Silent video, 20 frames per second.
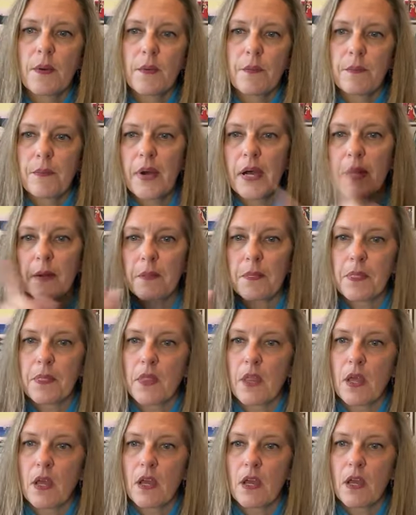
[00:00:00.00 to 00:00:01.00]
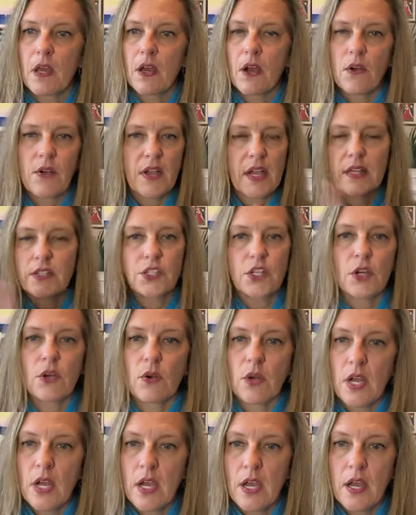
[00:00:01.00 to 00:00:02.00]
But, okay, so
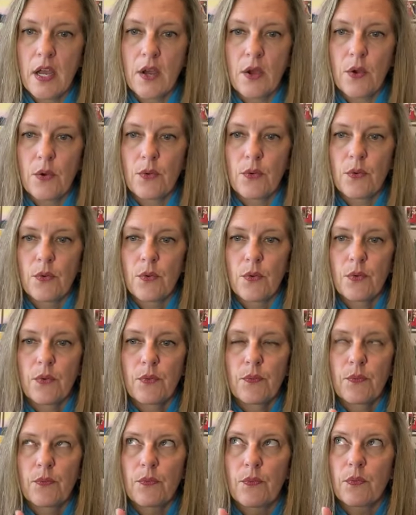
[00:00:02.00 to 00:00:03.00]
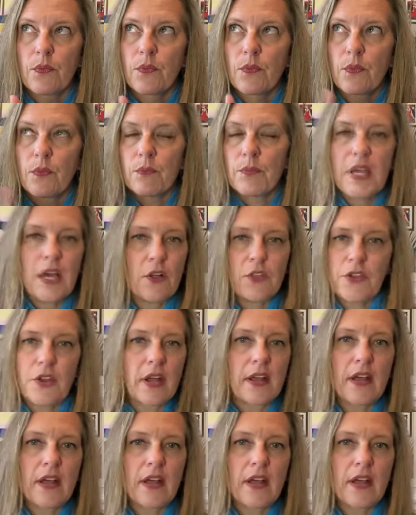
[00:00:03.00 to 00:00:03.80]
be healthier.